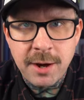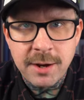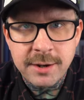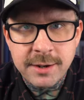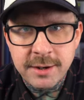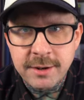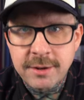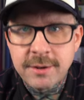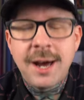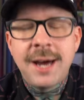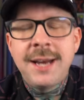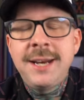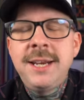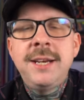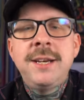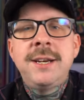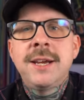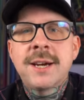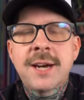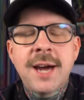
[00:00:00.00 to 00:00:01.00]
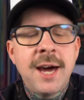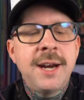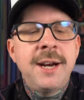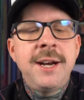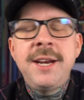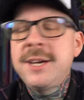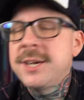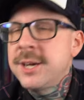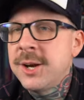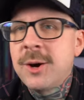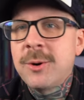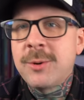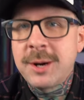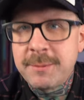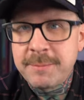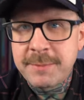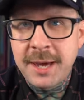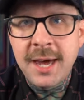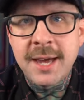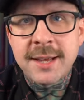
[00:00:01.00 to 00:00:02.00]
on here. I need kind of need to know what
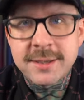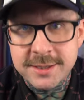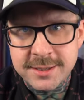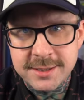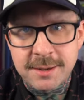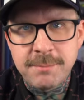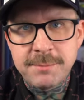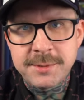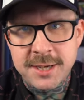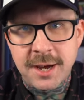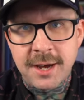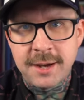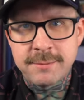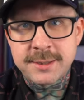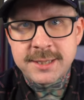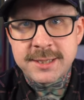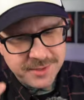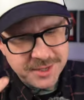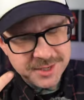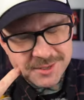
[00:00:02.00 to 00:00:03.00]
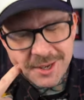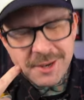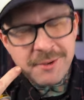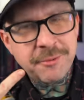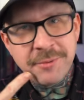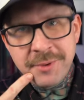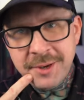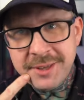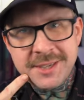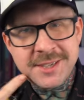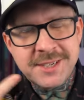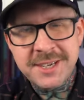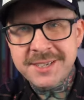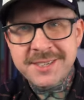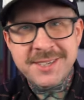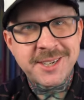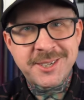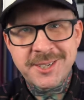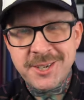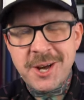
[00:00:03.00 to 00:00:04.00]
I'm getting sometimes. This, it really tastes
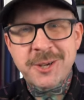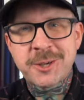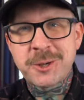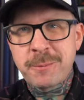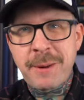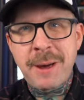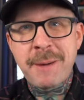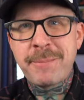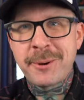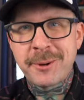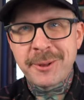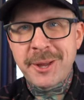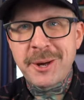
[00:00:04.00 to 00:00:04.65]
like Doctor Pepper